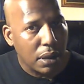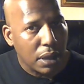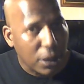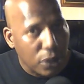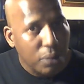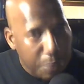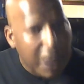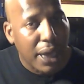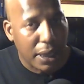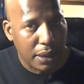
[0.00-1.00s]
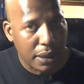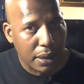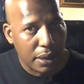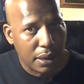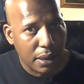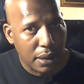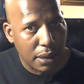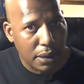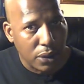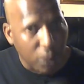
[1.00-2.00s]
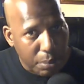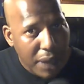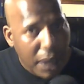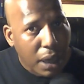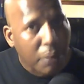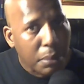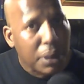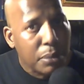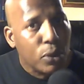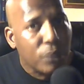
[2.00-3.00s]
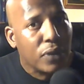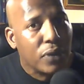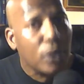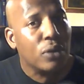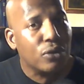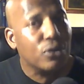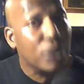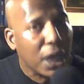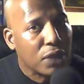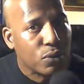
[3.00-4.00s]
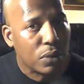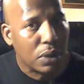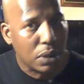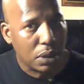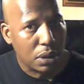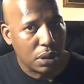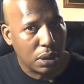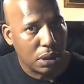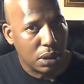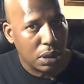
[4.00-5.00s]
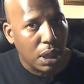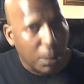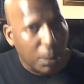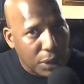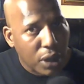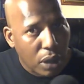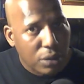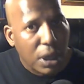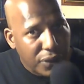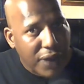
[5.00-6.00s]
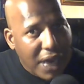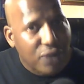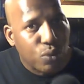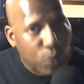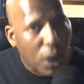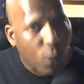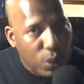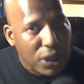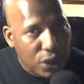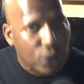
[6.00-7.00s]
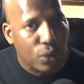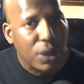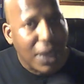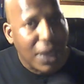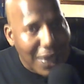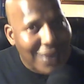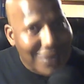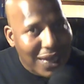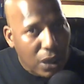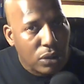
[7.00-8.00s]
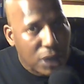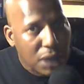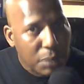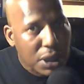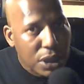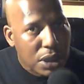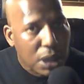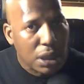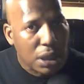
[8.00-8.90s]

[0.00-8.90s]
And you bet I'm going to be moving on to the next one. Because that's what we do at the LDBC.